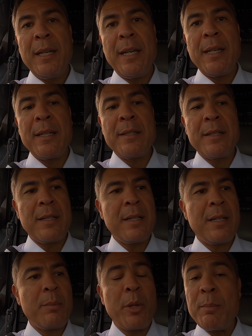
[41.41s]
and
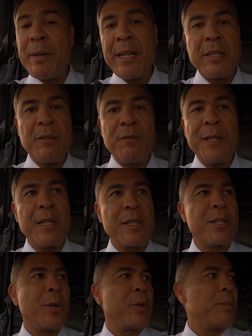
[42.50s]
then back into Phoenix.
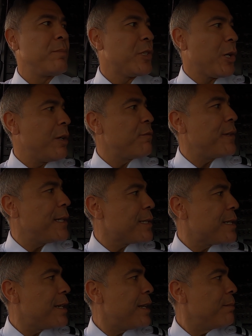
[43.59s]
So we started in Phoenix
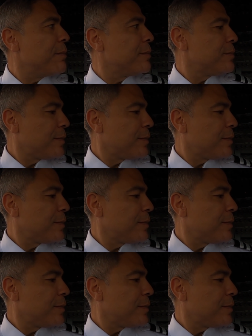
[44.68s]
today.